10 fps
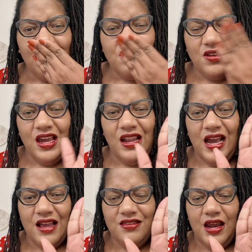So yeah,
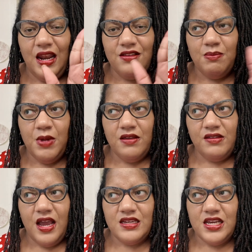like I said, it smells
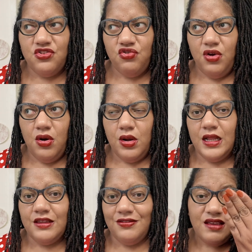like tea tree oil.
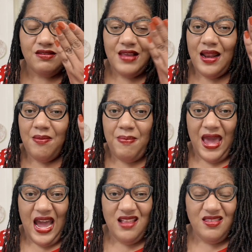It's not a
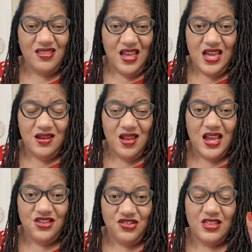bad scent,
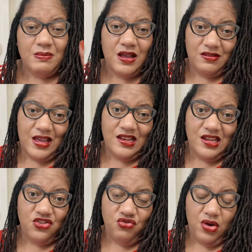it just smells like
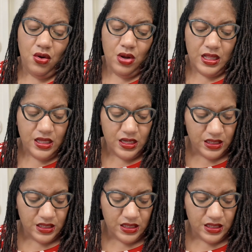tea tree oil.